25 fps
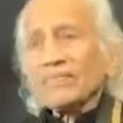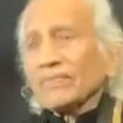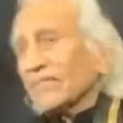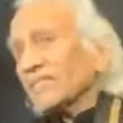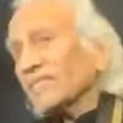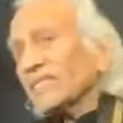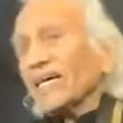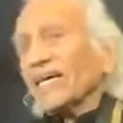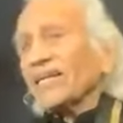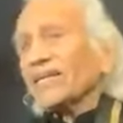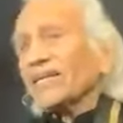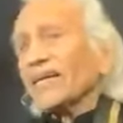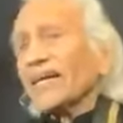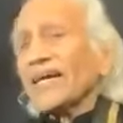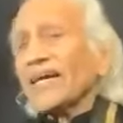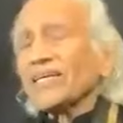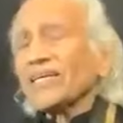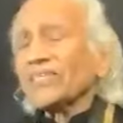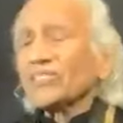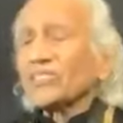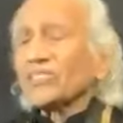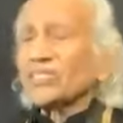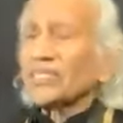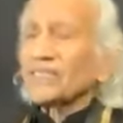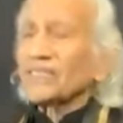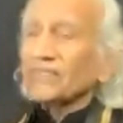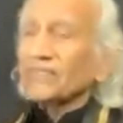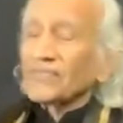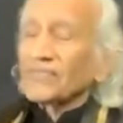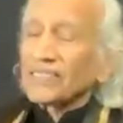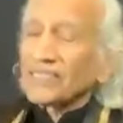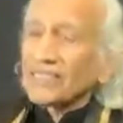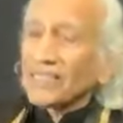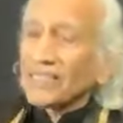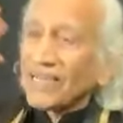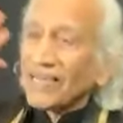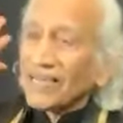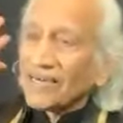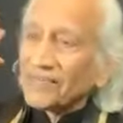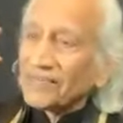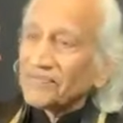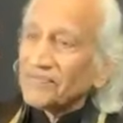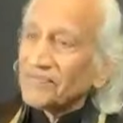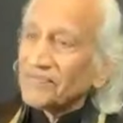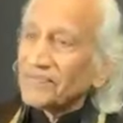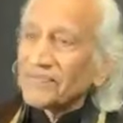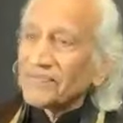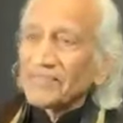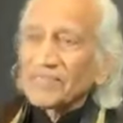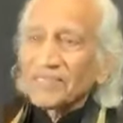their ex, their
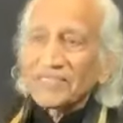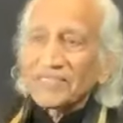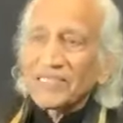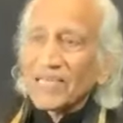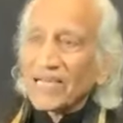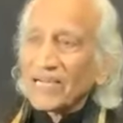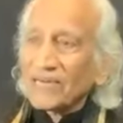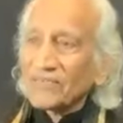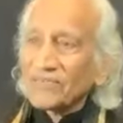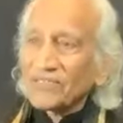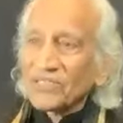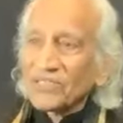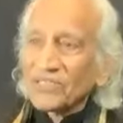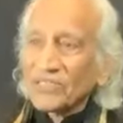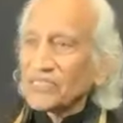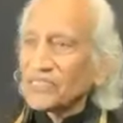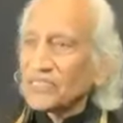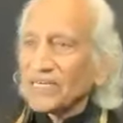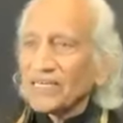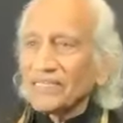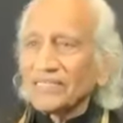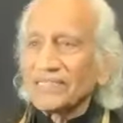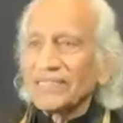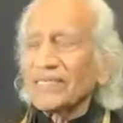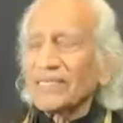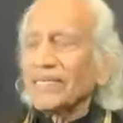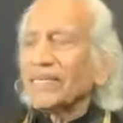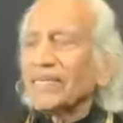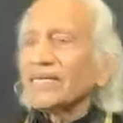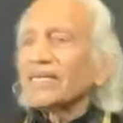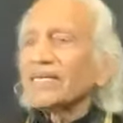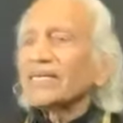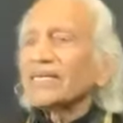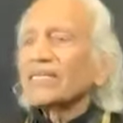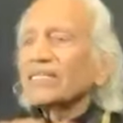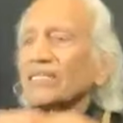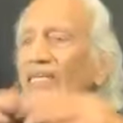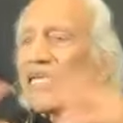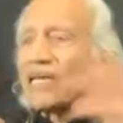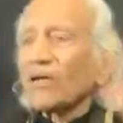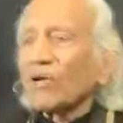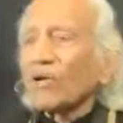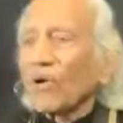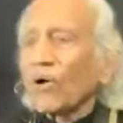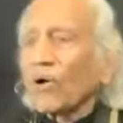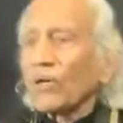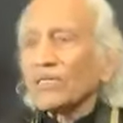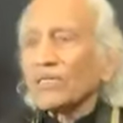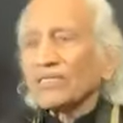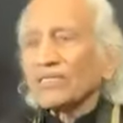children. They
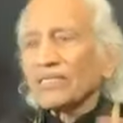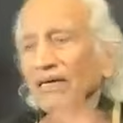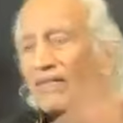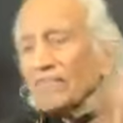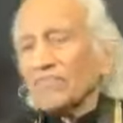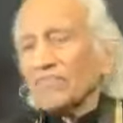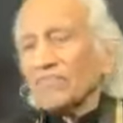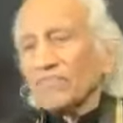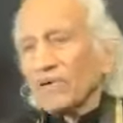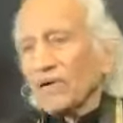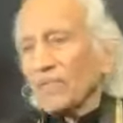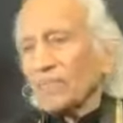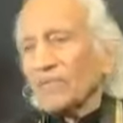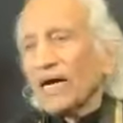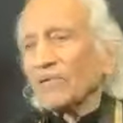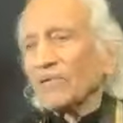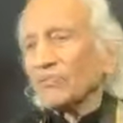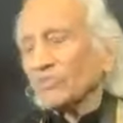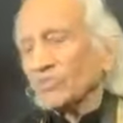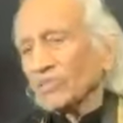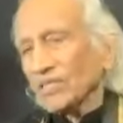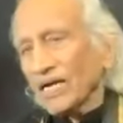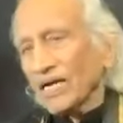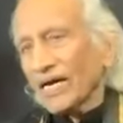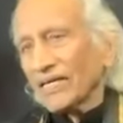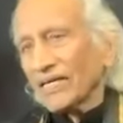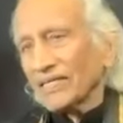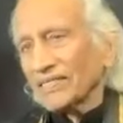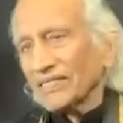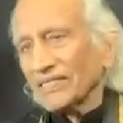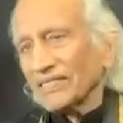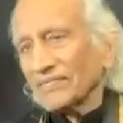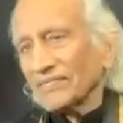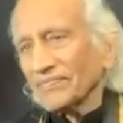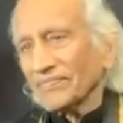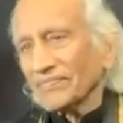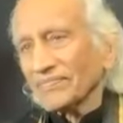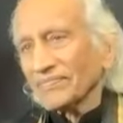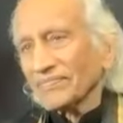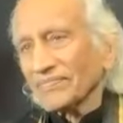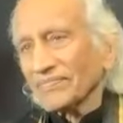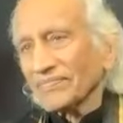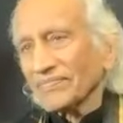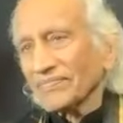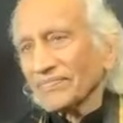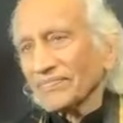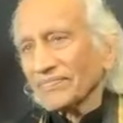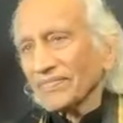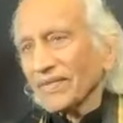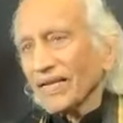all come from outside.
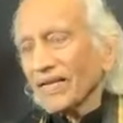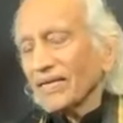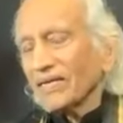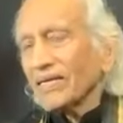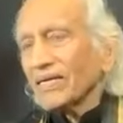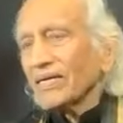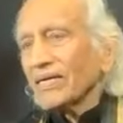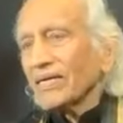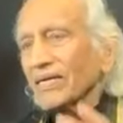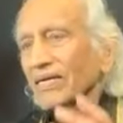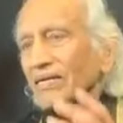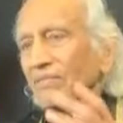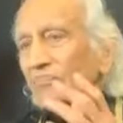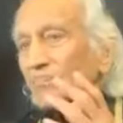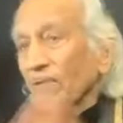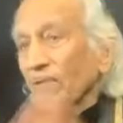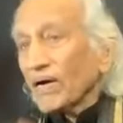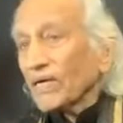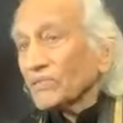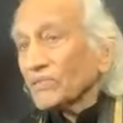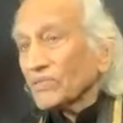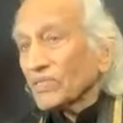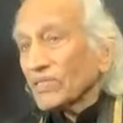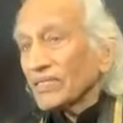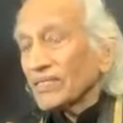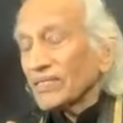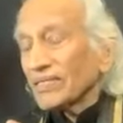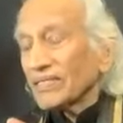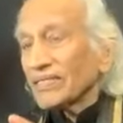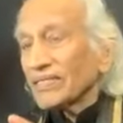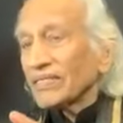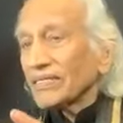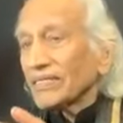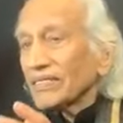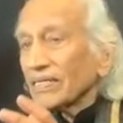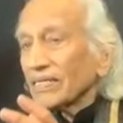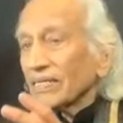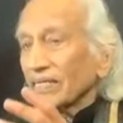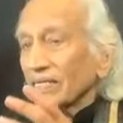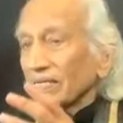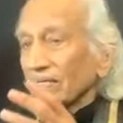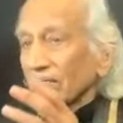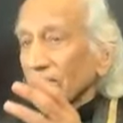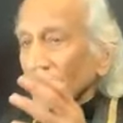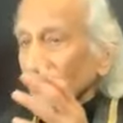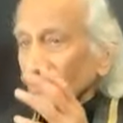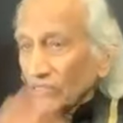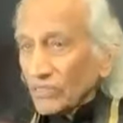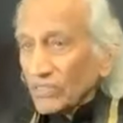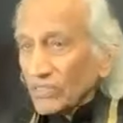But
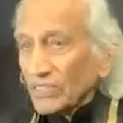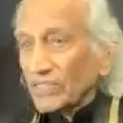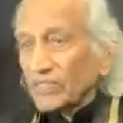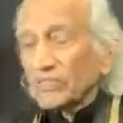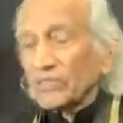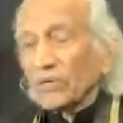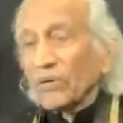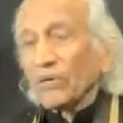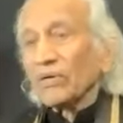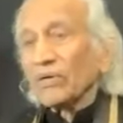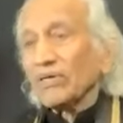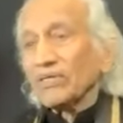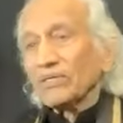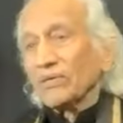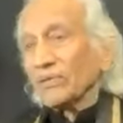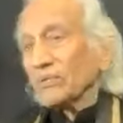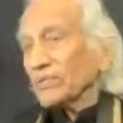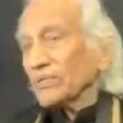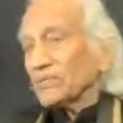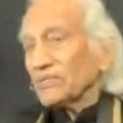in Yoga